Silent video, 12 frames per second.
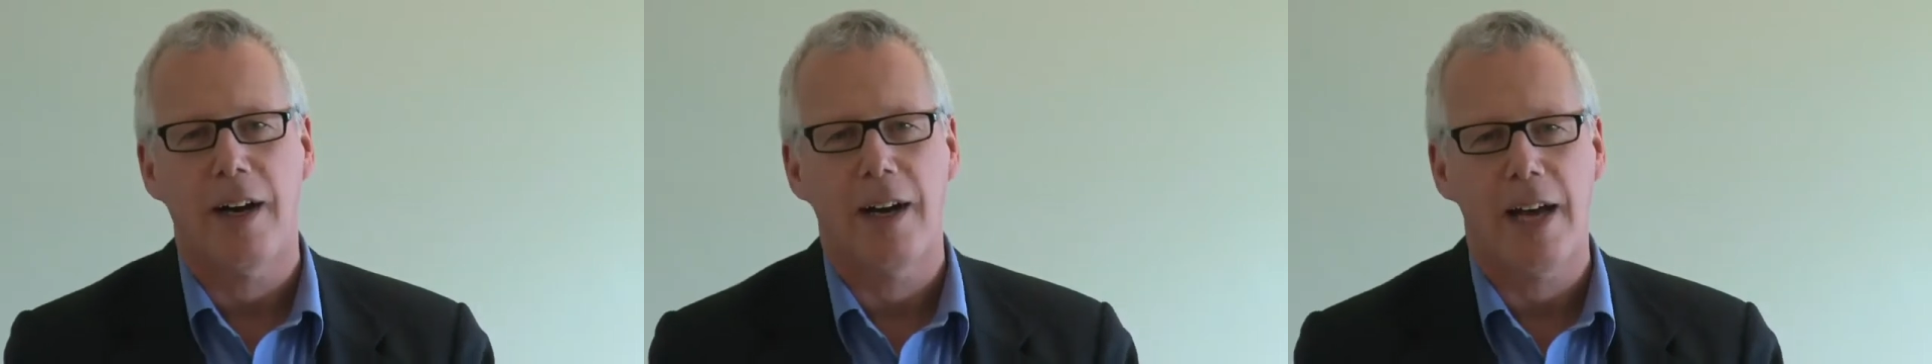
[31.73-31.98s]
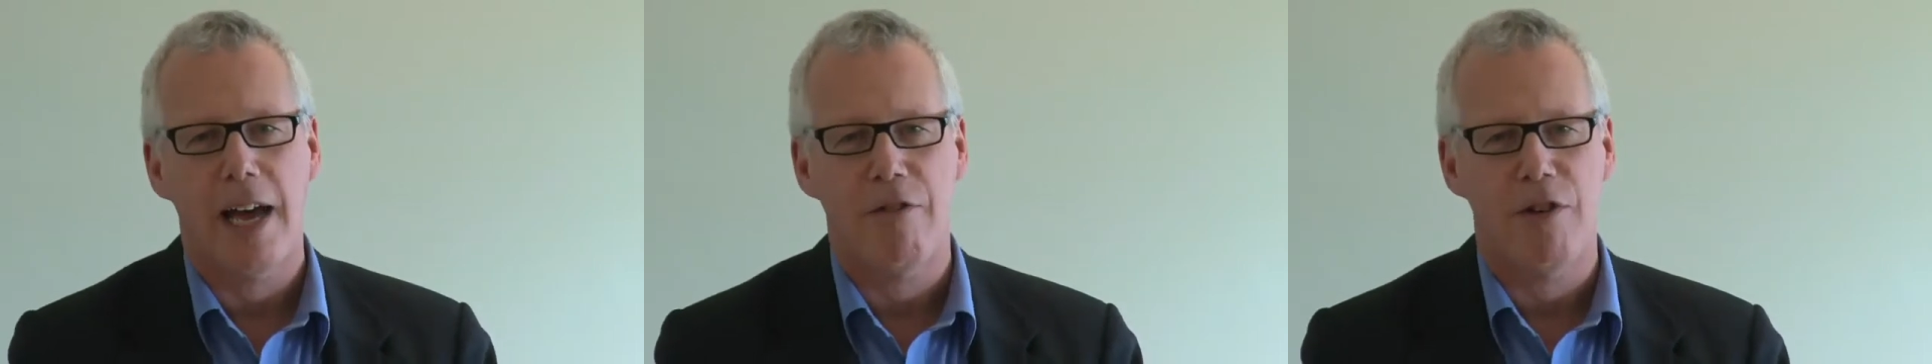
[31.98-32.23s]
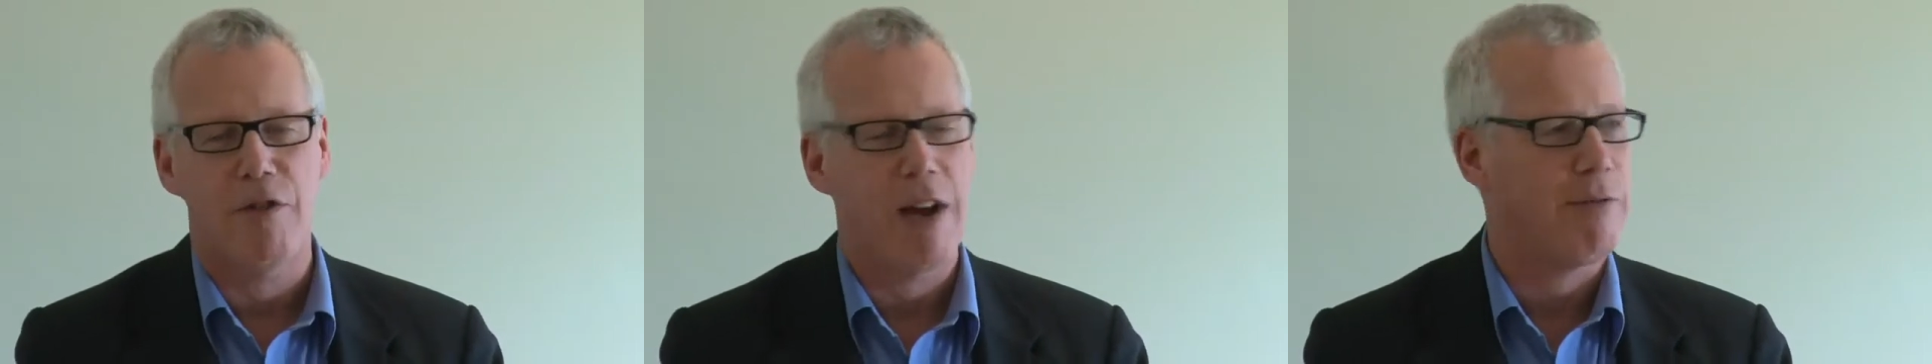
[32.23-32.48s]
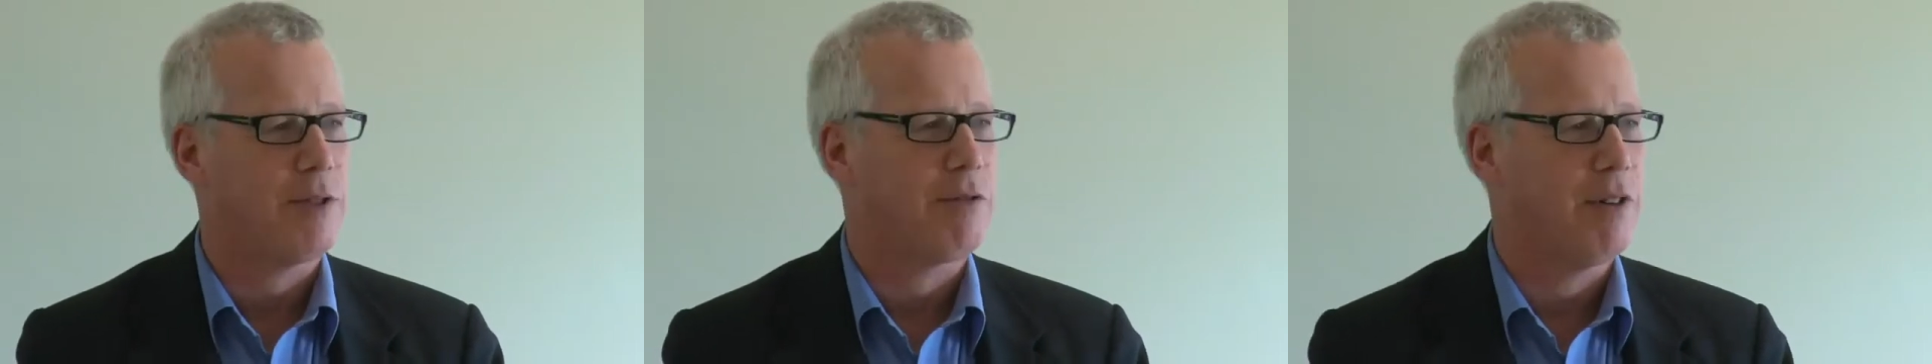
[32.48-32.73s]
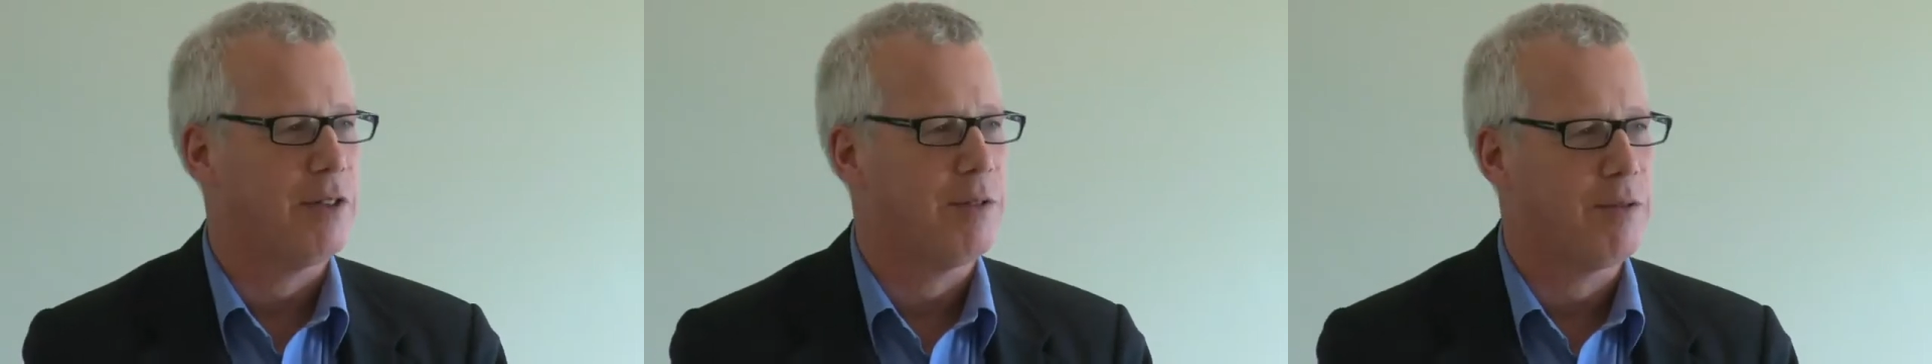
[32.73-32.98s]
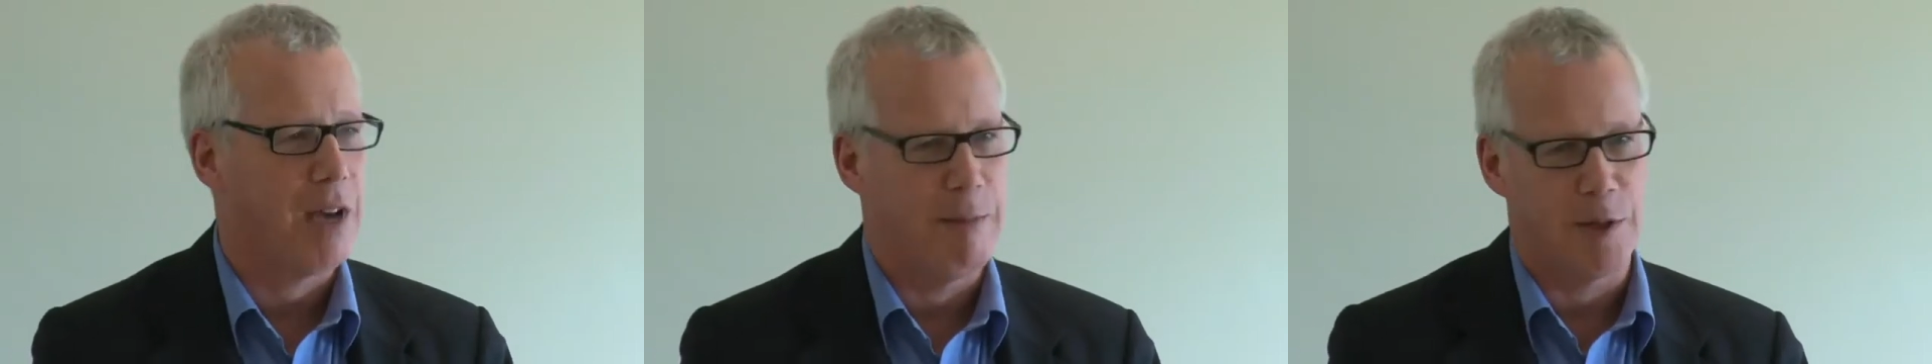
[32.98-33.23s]
Henry Dreyfus wrote a
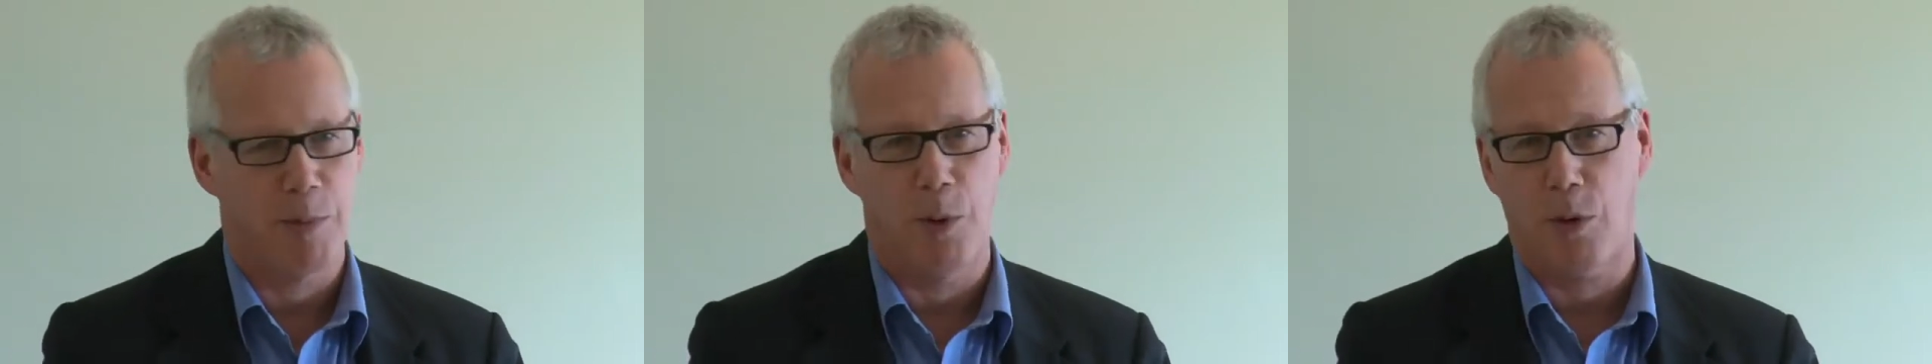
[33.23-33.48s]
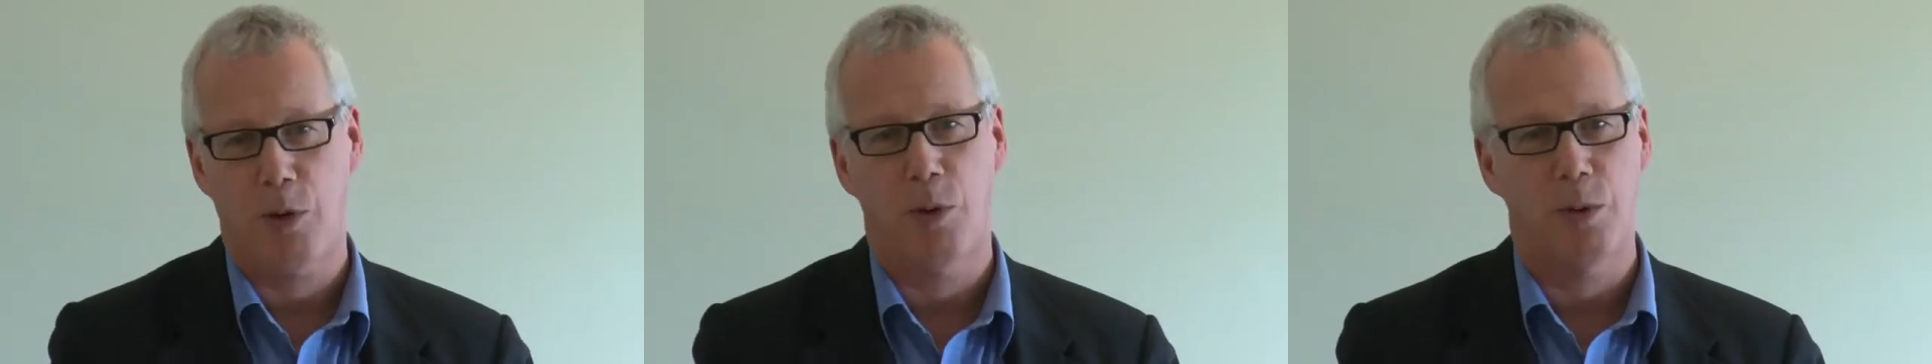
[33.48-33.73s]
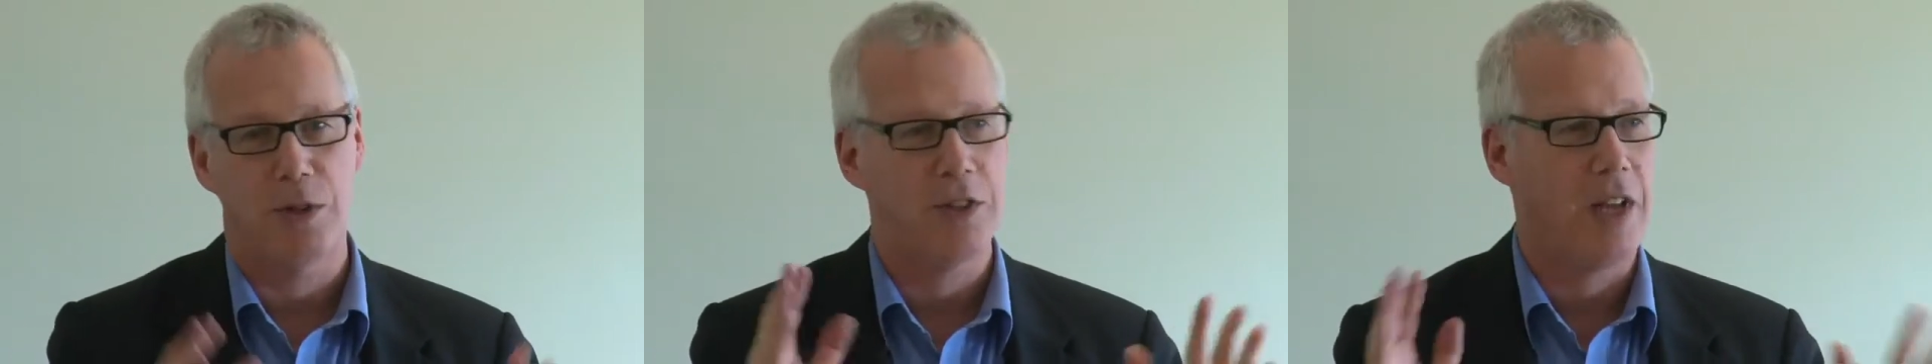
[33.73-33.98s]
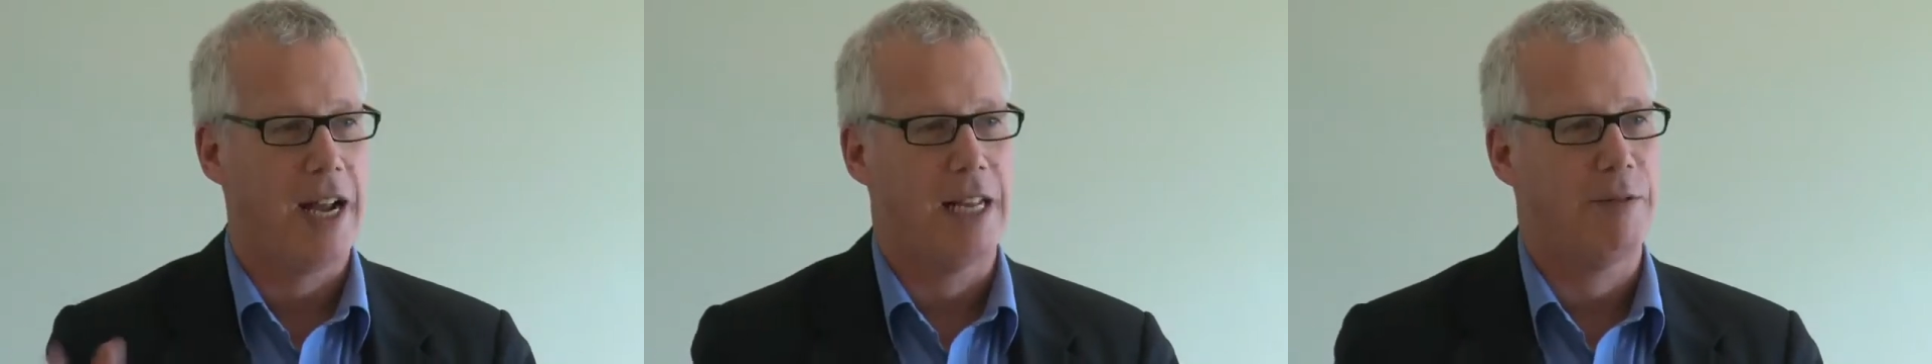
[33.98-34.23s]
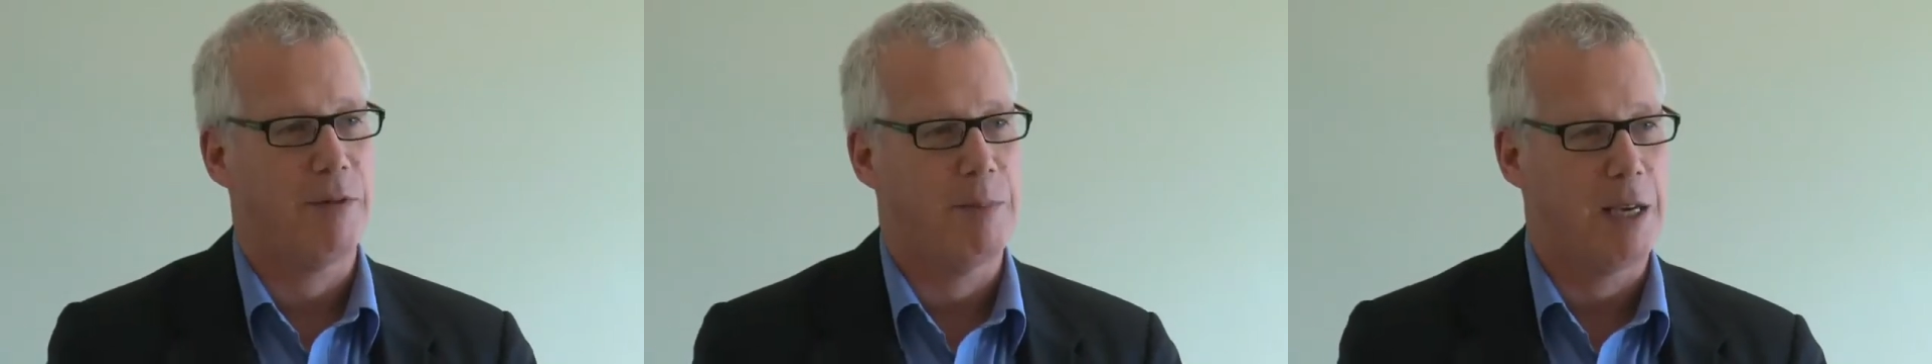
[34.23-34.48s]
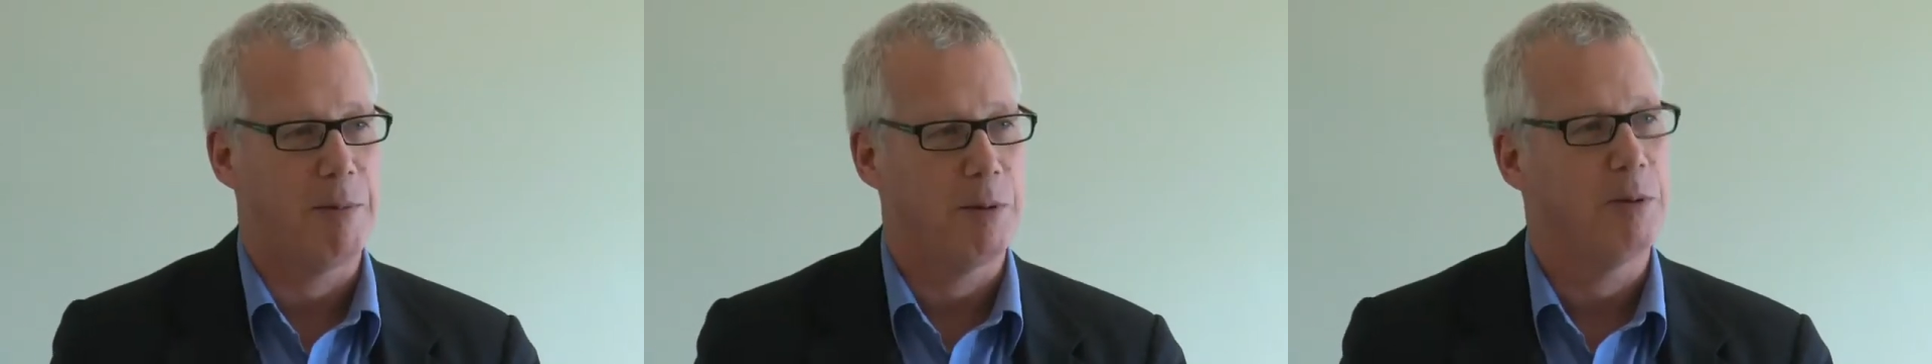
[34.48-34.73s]
famous book called Designing for
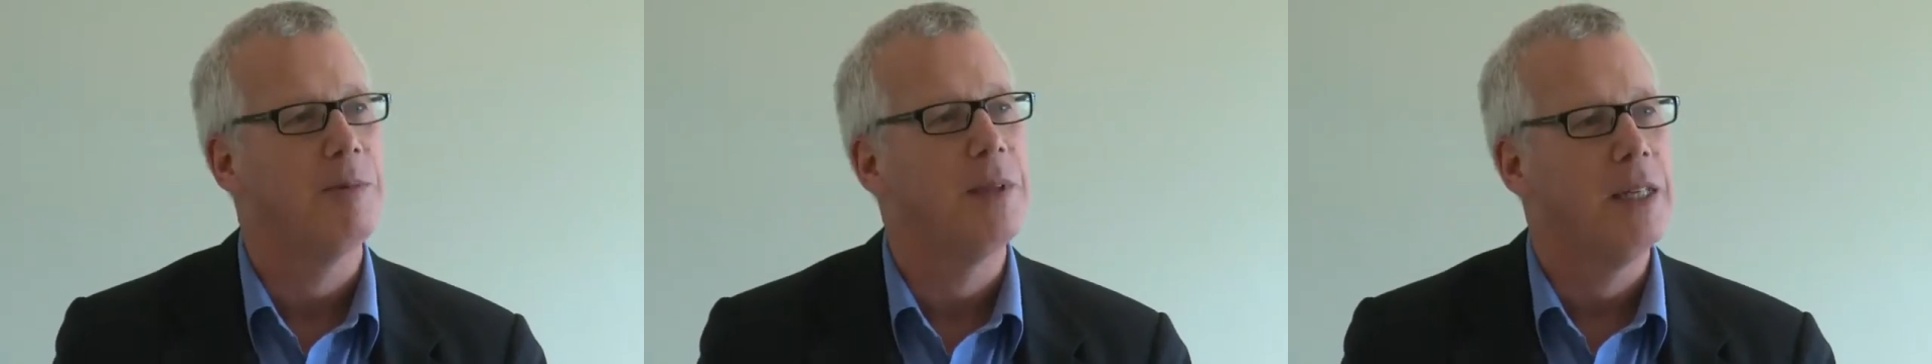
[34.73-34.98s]
People,